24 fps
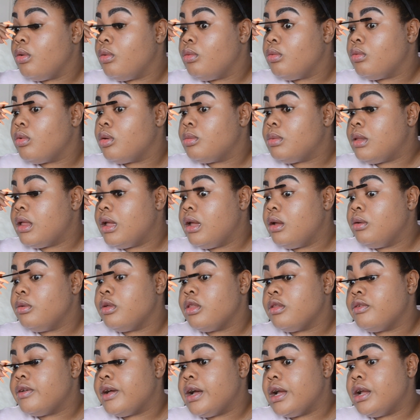we're playing
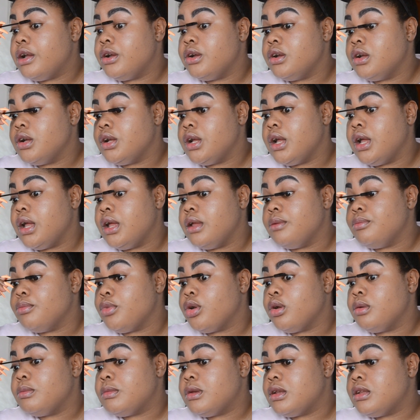with fire and
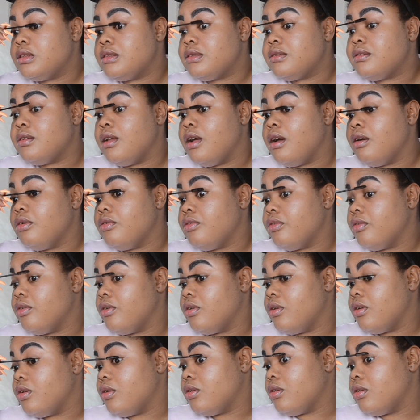permanent stuff,
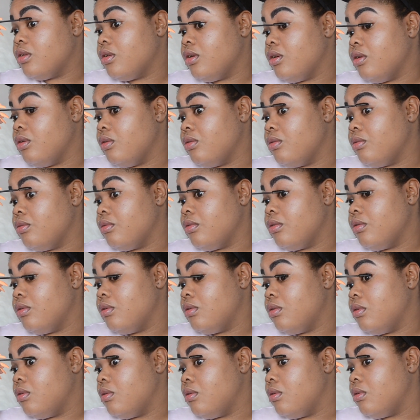so
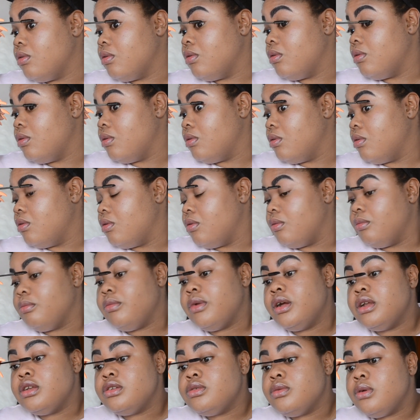
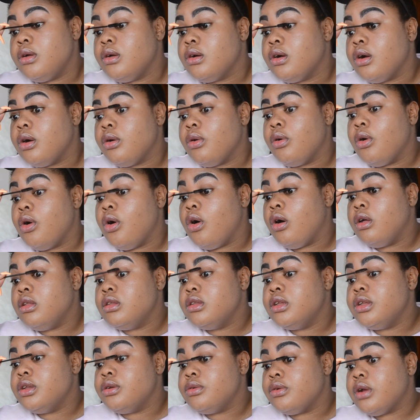might as well go all
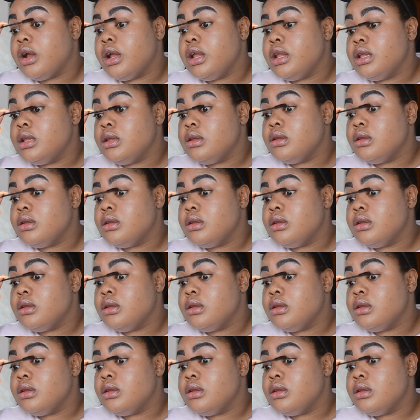in, right?